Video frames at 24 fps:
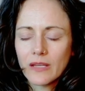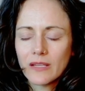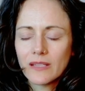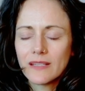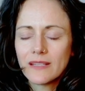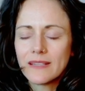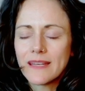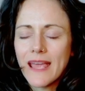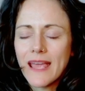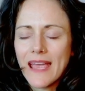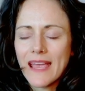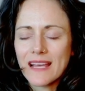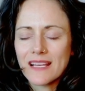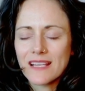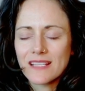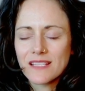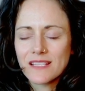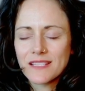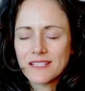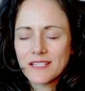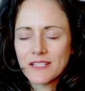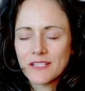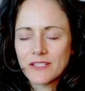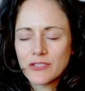
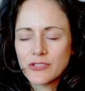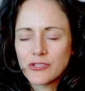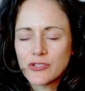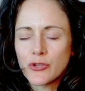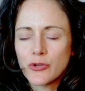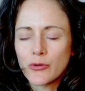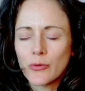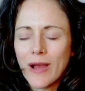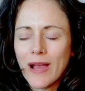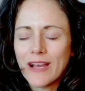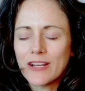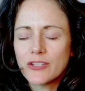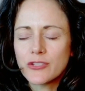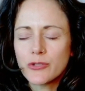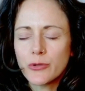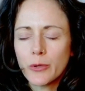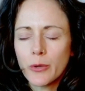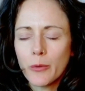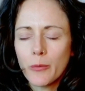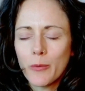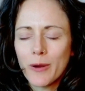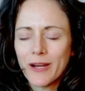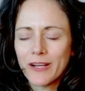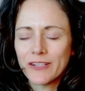Next, direct your
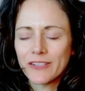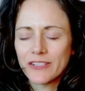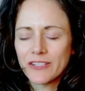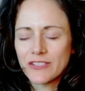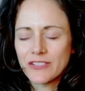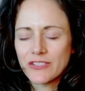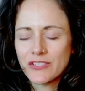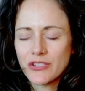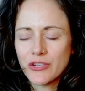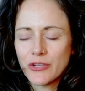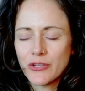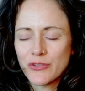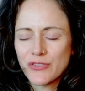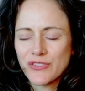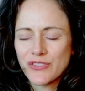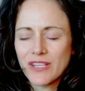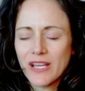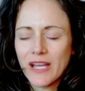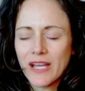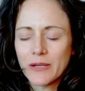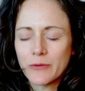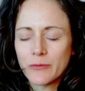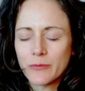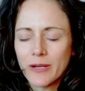awareness to your
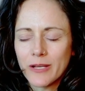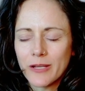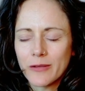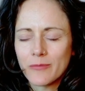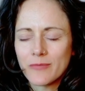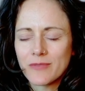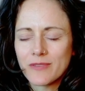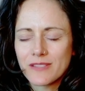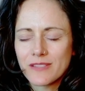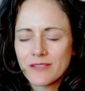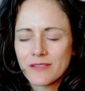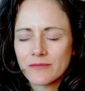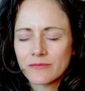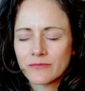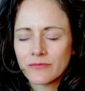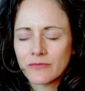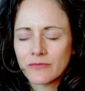side ribs.